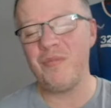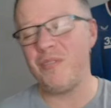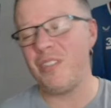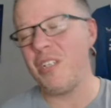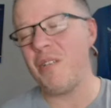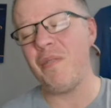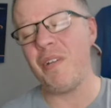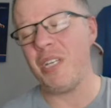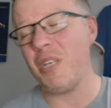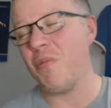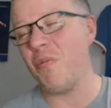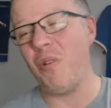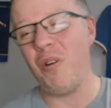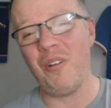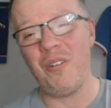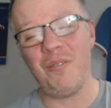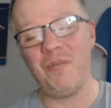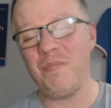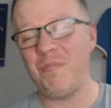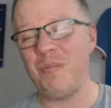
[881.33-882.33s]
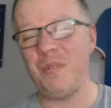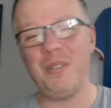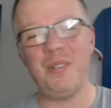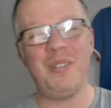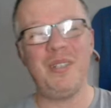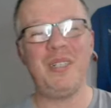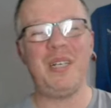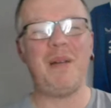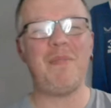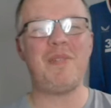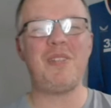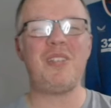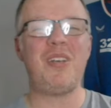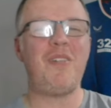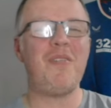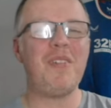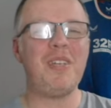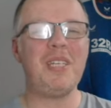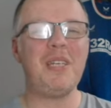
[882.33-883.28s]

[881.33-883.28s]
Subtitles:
do what you want, but I'm sorry,